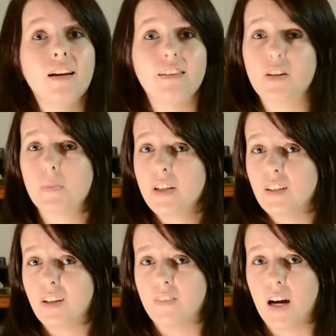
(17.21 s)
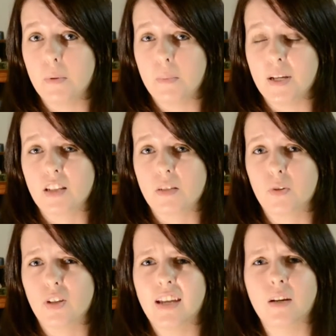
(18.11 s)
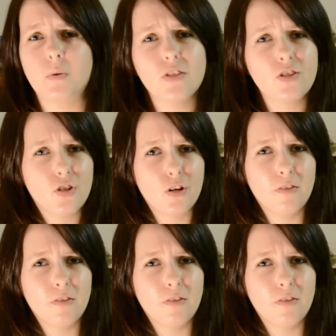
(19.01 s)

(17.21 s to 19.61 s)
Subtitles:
There's been a lot of hype about this book and I wasn't sure